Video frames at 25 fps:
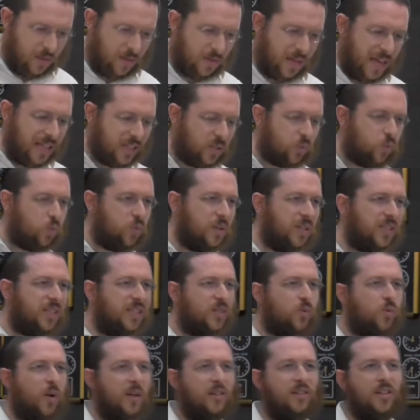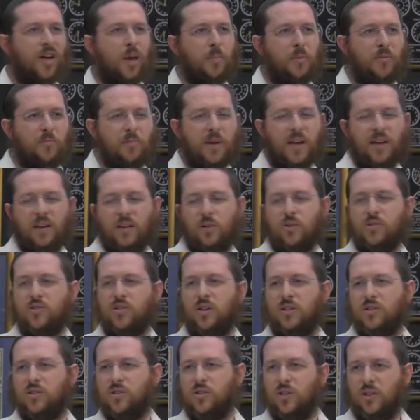that's, this is one type of Benoni who's
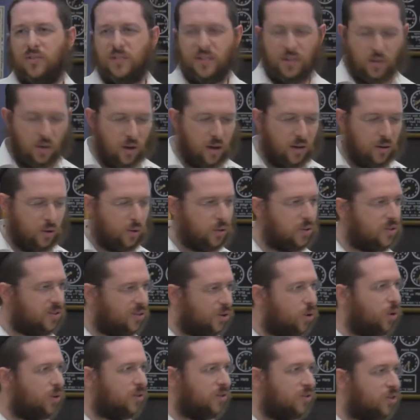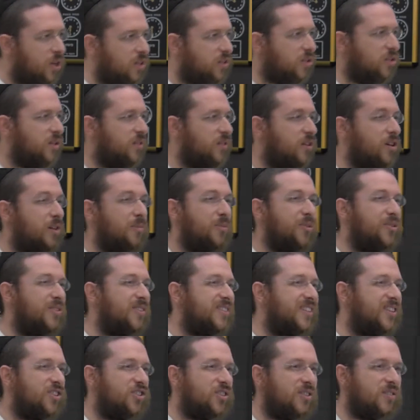not serving God, who's called not serving God
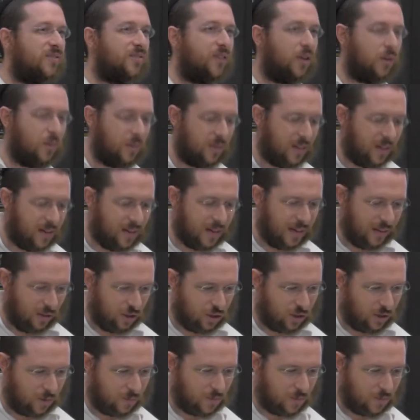because they're just following their nature.